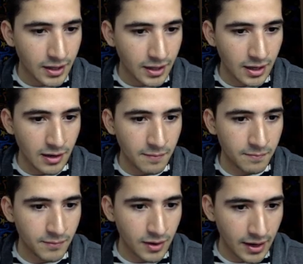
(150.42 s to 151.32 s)

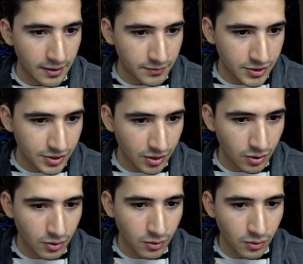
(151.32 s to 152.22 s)
Alright,
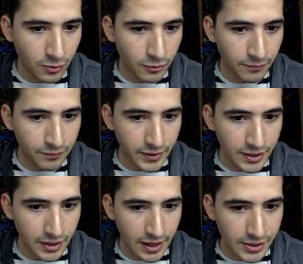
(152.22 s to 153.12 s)
so
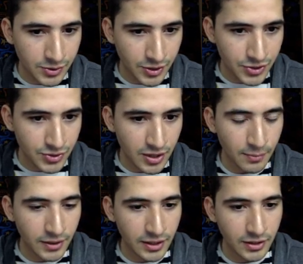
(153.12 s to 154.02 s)
as soon as you
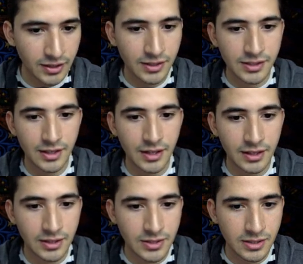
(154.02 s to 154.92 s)
drop it here, you're gonna see
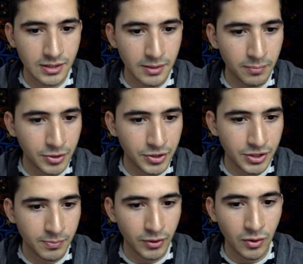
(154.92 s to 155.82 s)
that the simpler
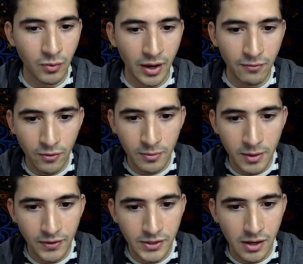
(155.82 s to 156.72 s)
just put the waveform
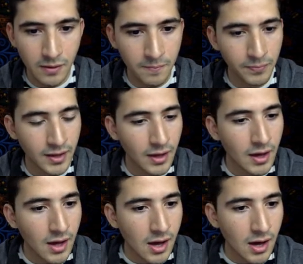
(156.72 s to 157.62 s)
of the song.
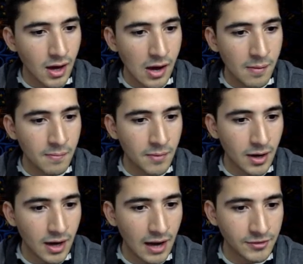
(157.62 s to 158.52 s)

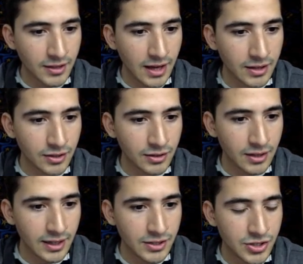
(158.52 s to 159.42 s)
After that, you
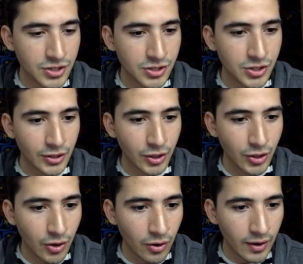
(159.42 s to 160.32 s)
guys are just gonna
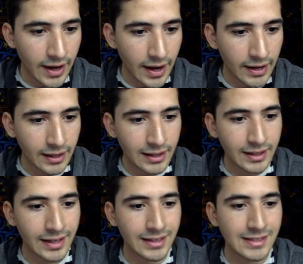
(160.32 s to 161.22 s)
go ahead and
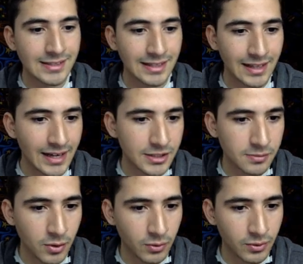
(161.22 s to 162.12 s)
click the slice
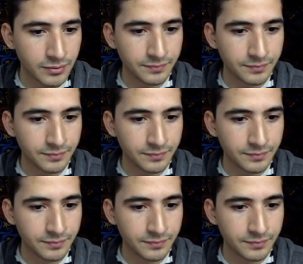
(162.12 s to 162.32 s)
mode,